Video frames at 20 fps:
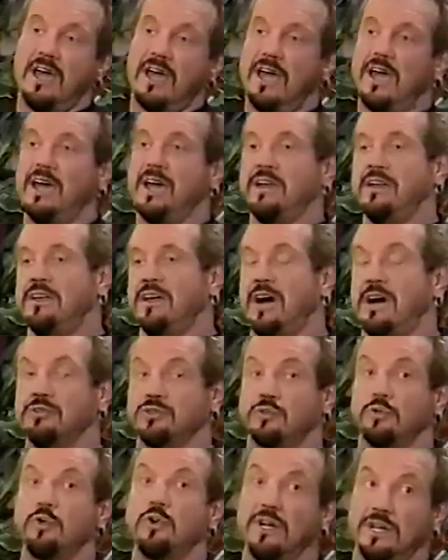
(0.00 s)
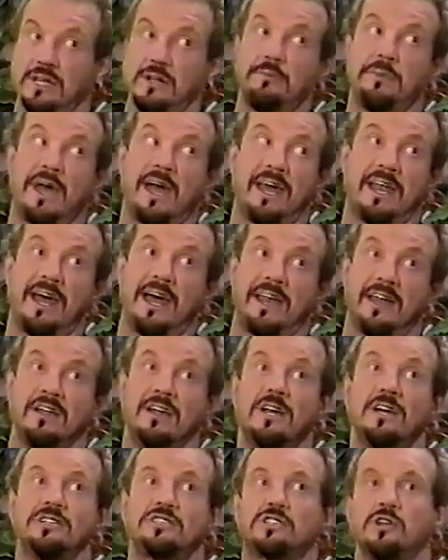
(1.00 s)
And I was really bad at it.
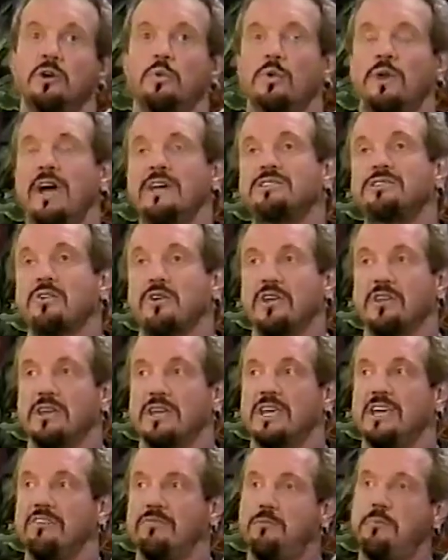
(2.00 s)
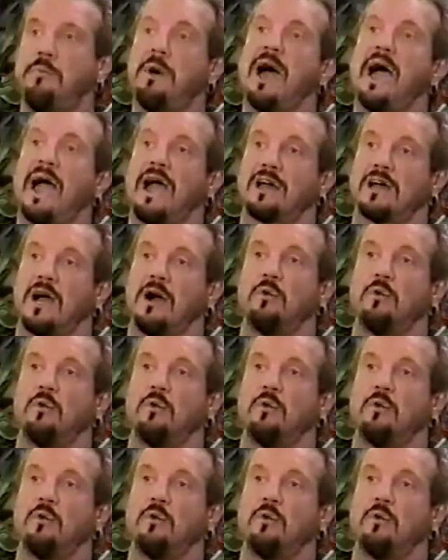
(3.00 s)
So when I started to give back,